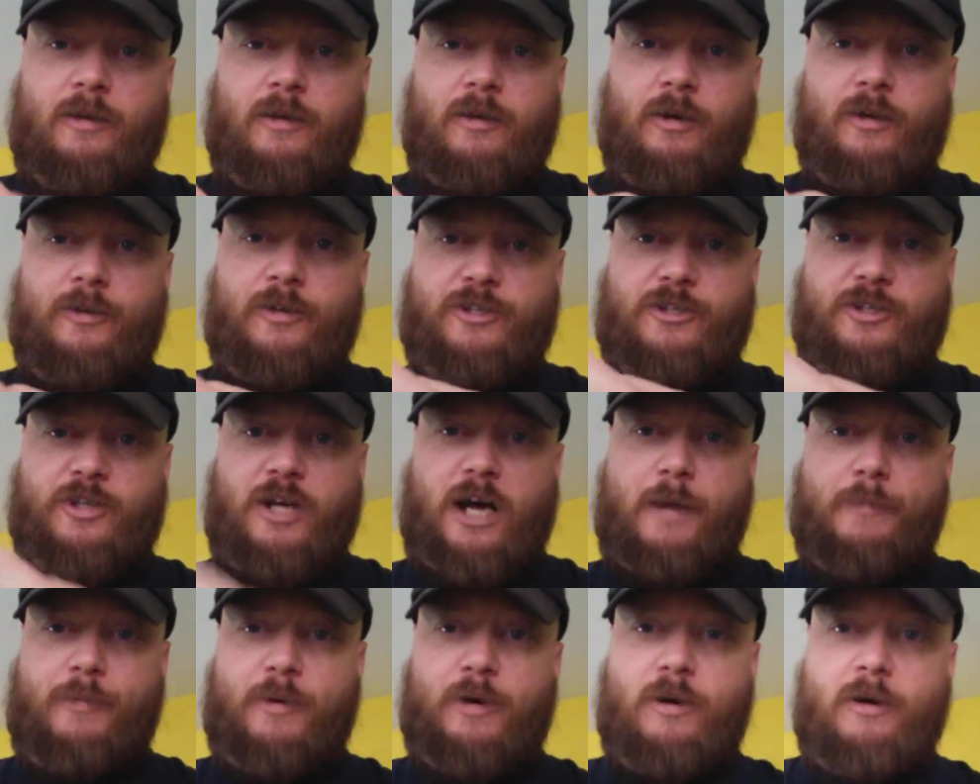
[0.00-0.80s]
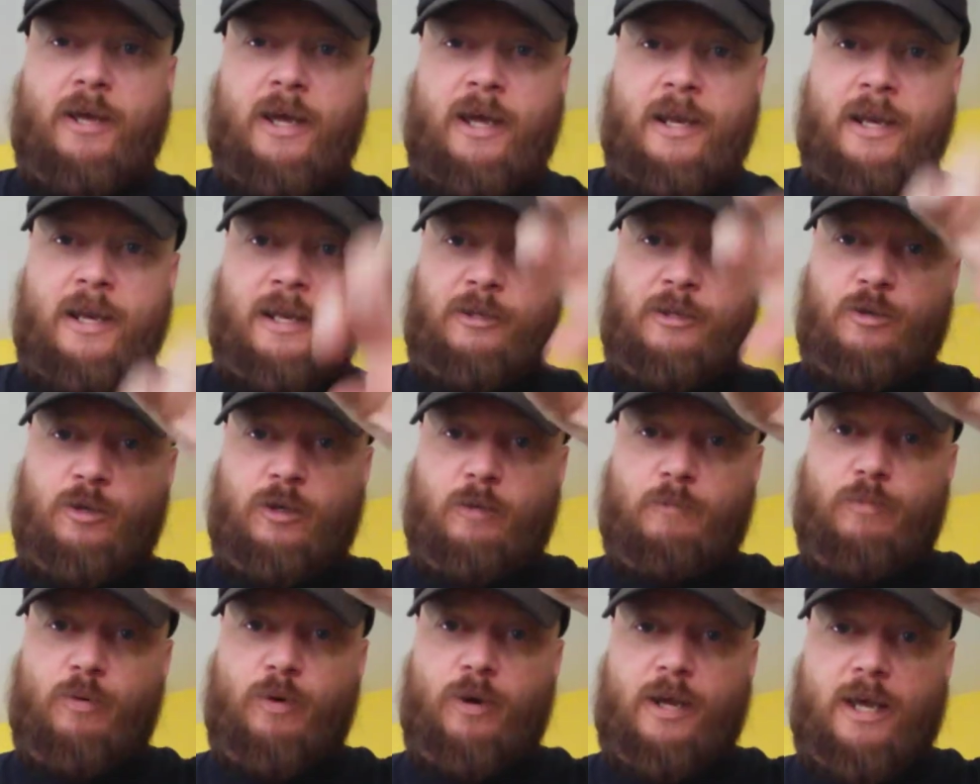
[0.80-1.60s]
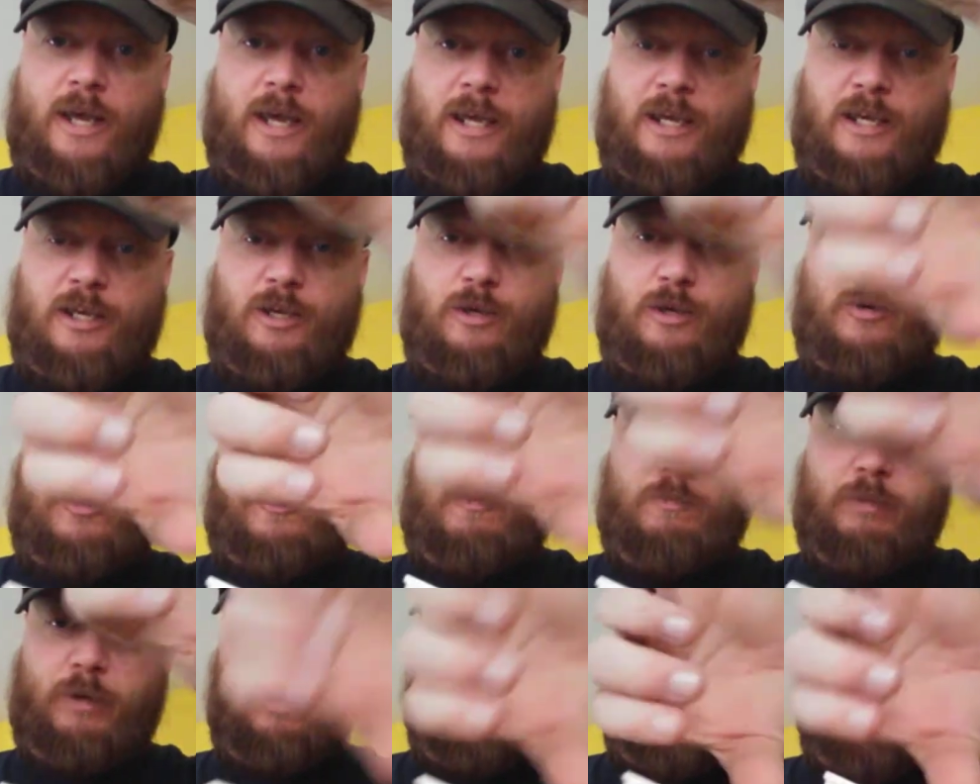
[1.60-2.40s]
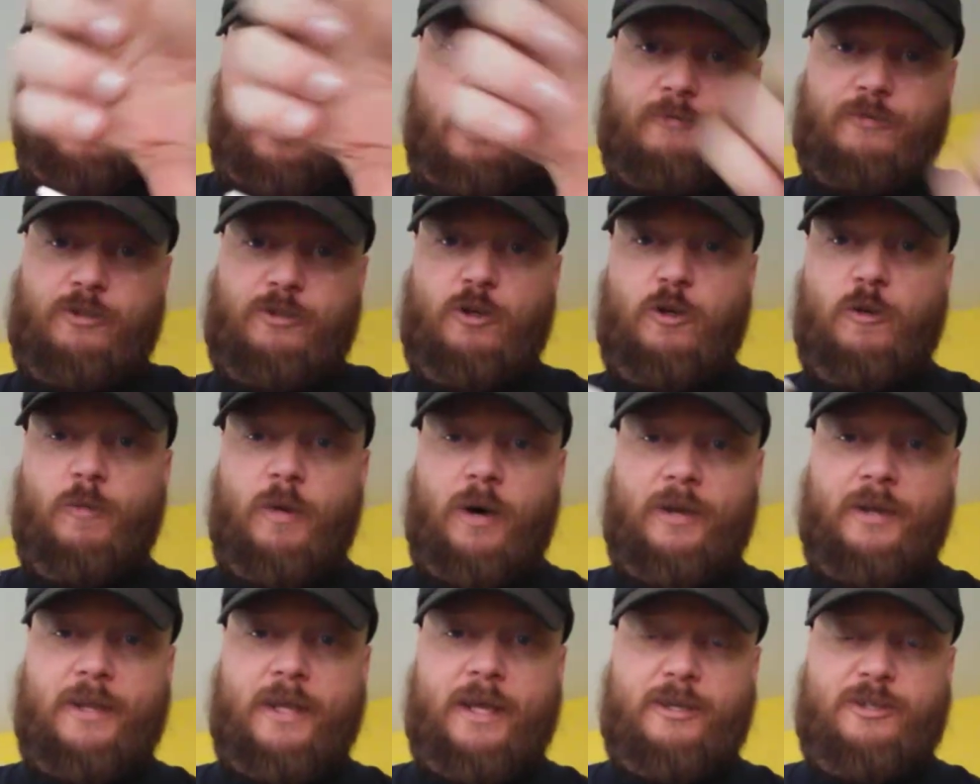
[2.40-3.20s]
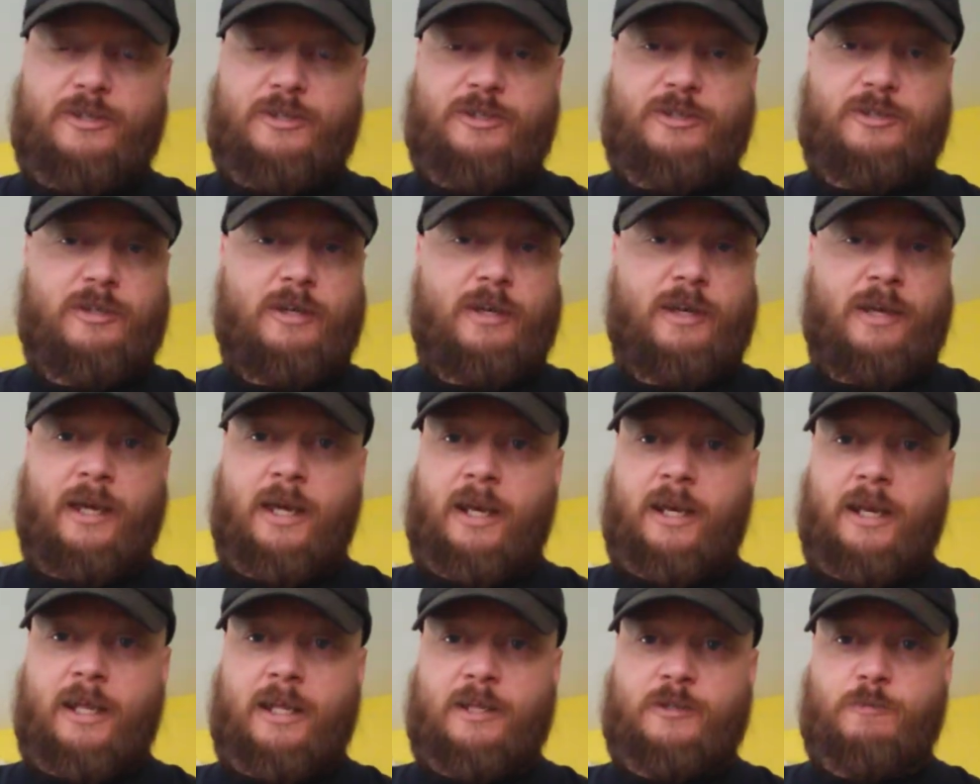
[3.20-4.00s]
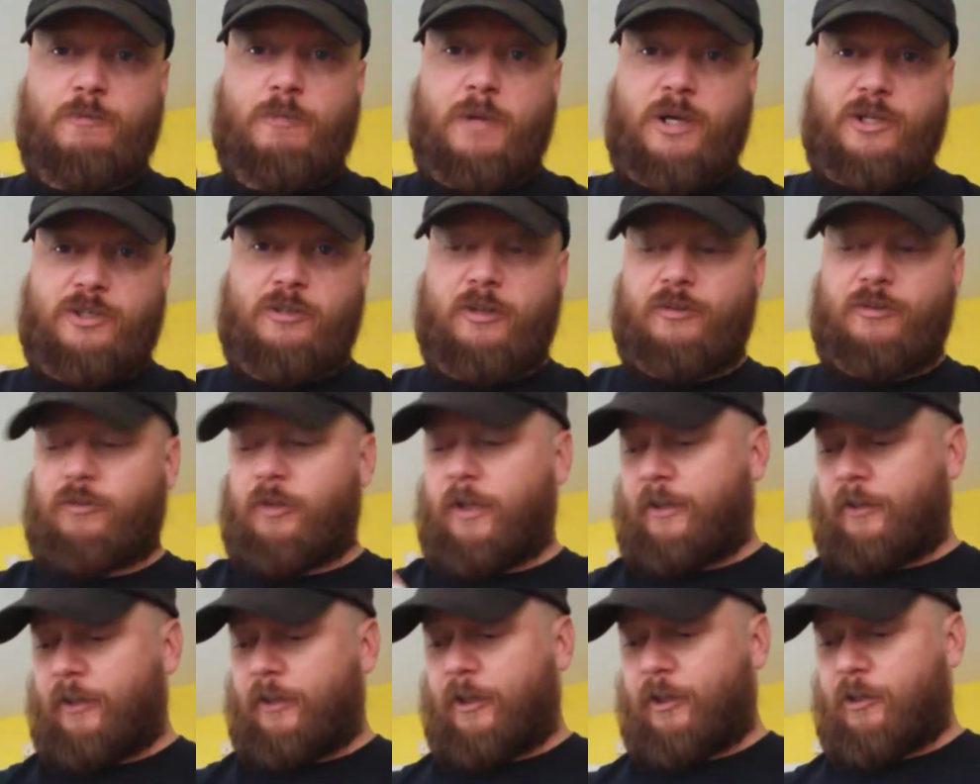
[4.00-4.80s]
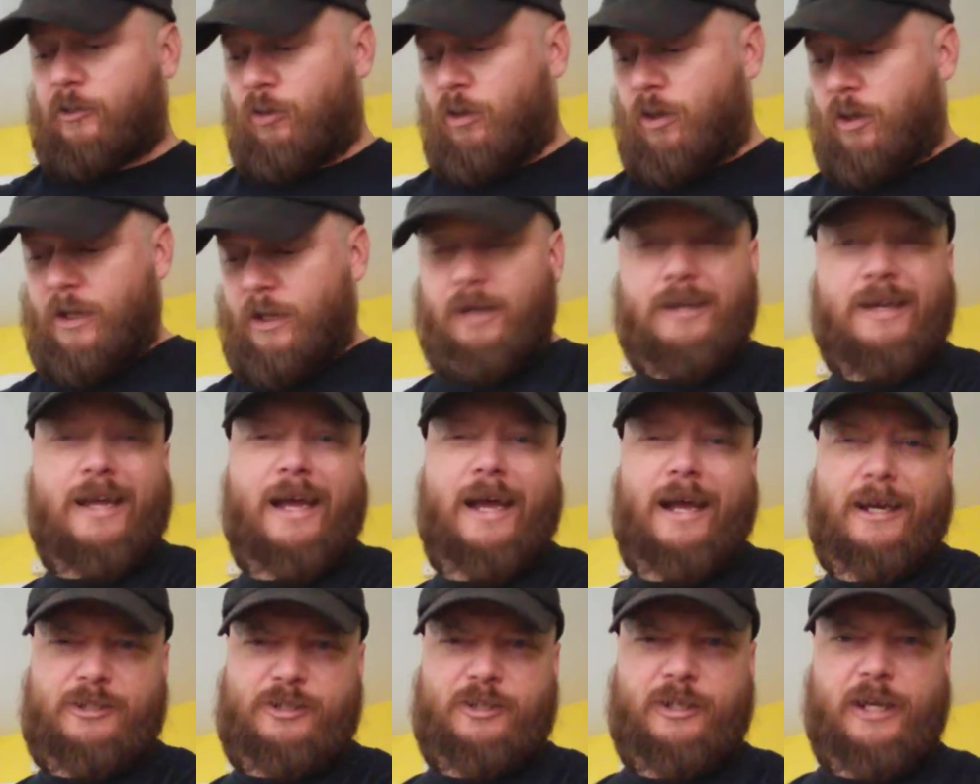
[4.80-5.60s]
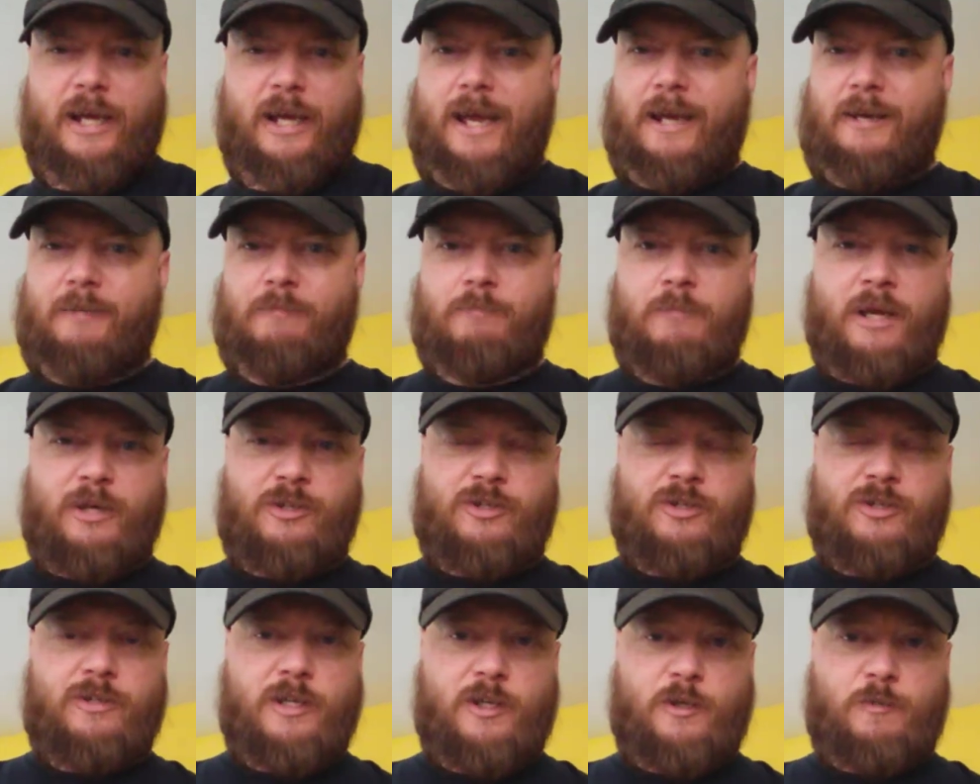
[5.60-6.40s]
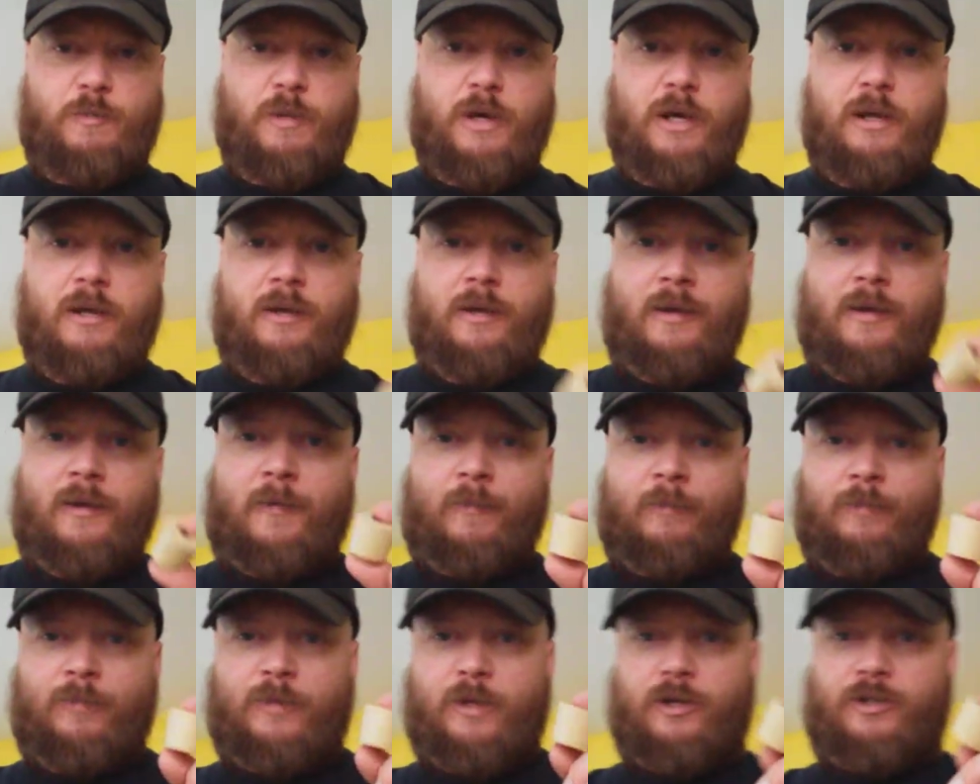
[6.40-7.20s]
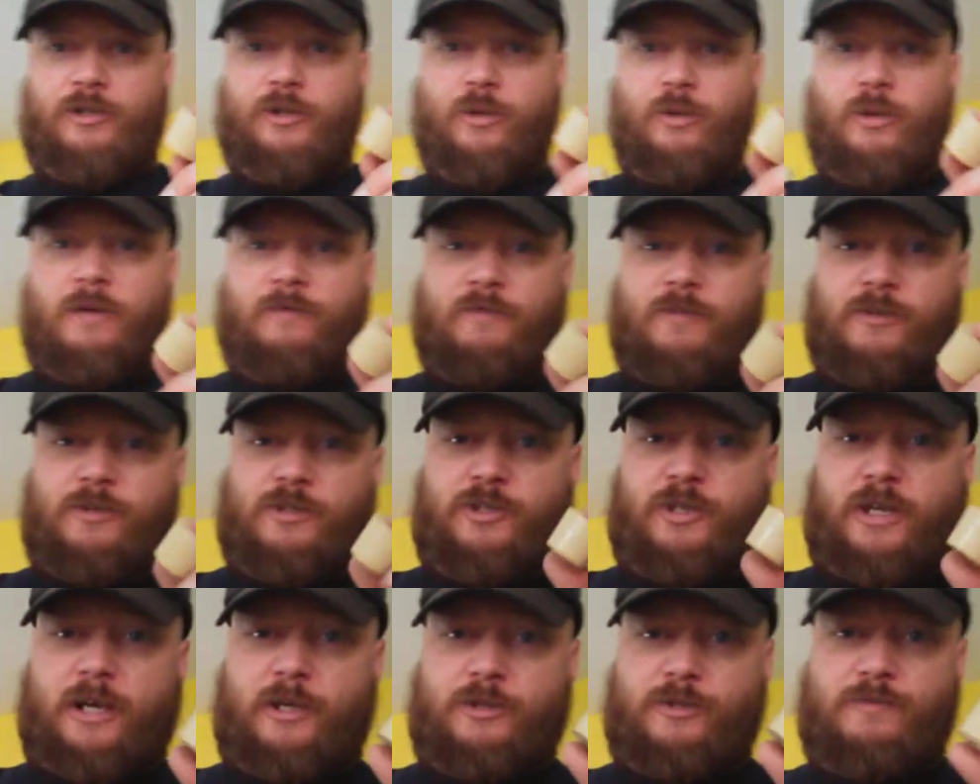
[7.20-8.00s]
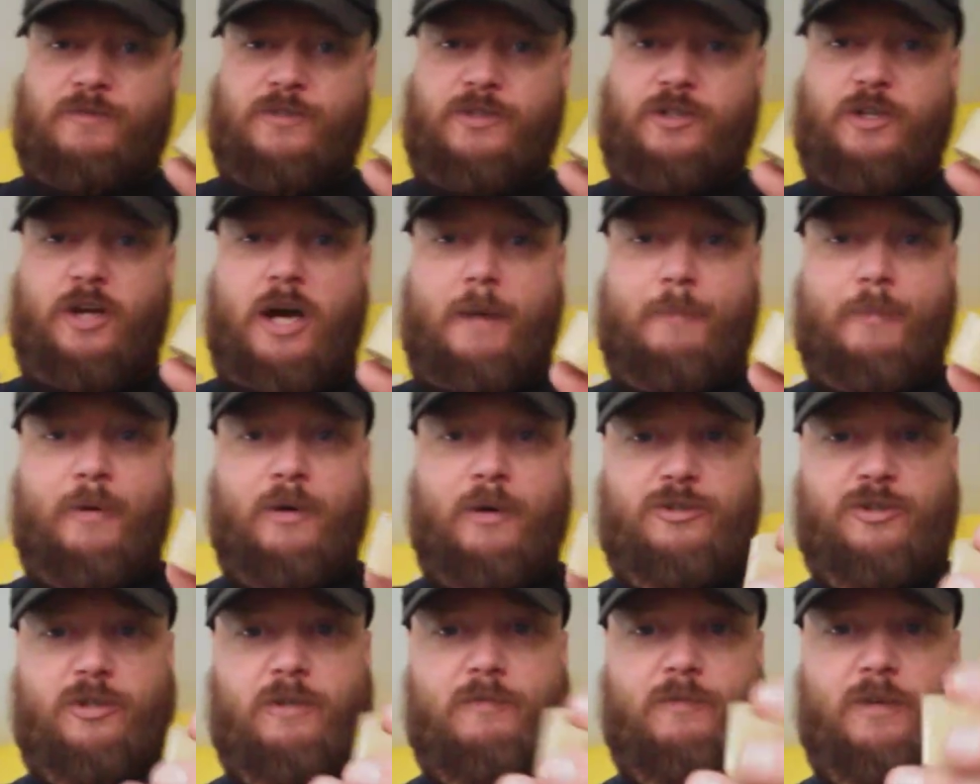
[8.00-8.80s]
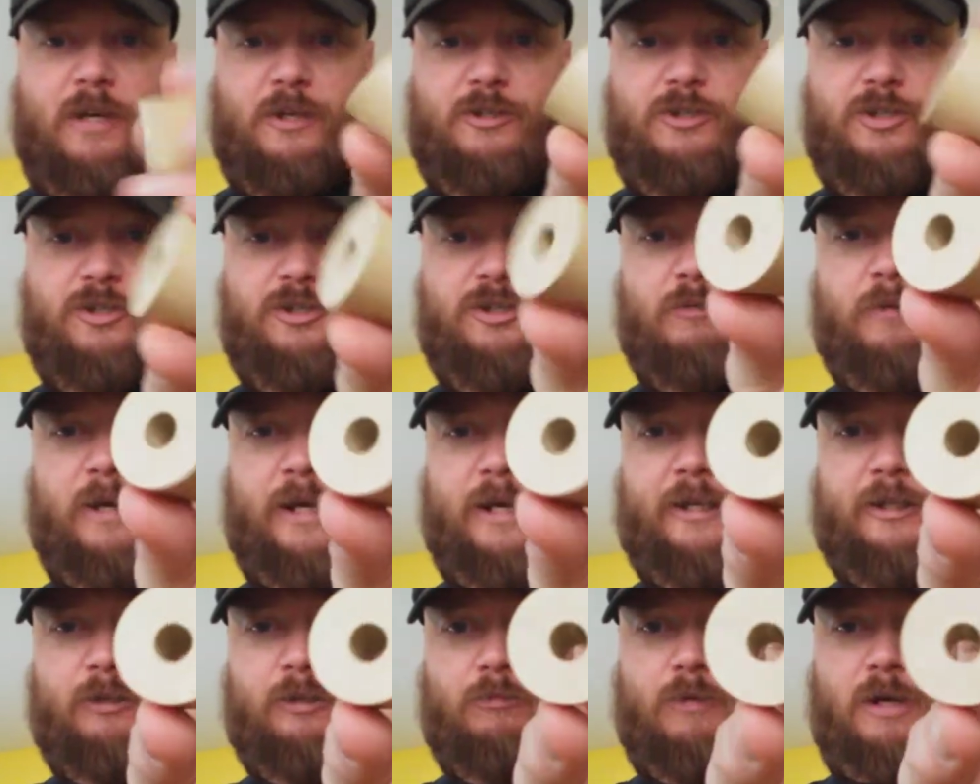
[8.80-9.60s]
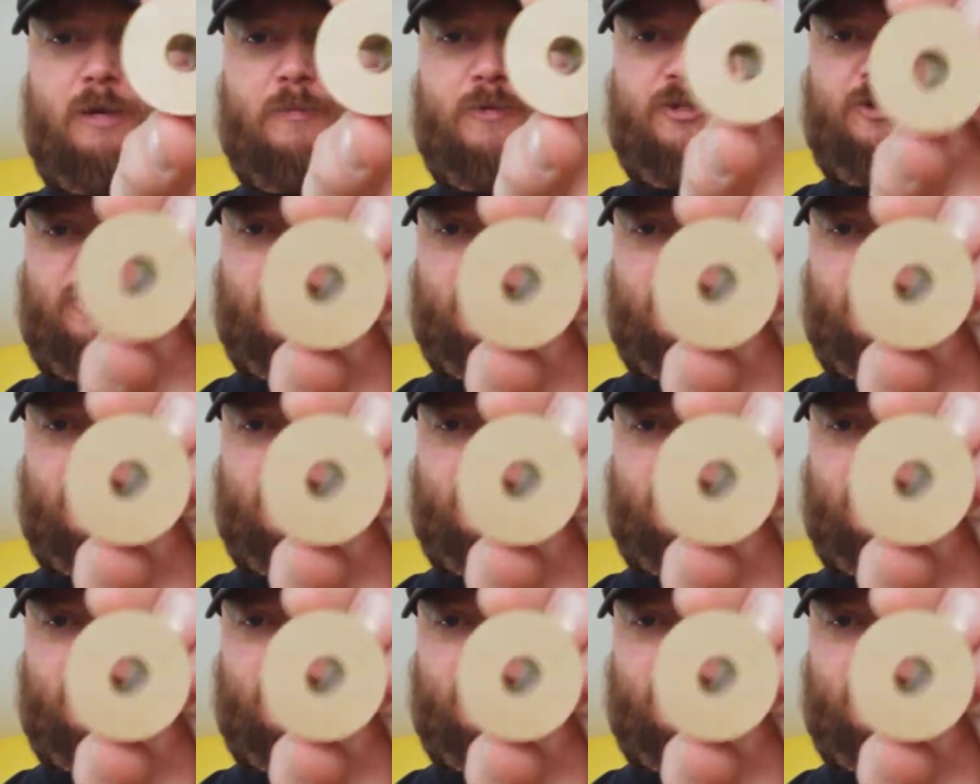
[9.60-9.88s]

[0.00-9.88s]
on the stopper, and you can put a huge blow-off tube on this and it's much less likely to clog. Actually, I hadn't mentioned this, but there are two different styles of stoppers. You've got just a regular rubber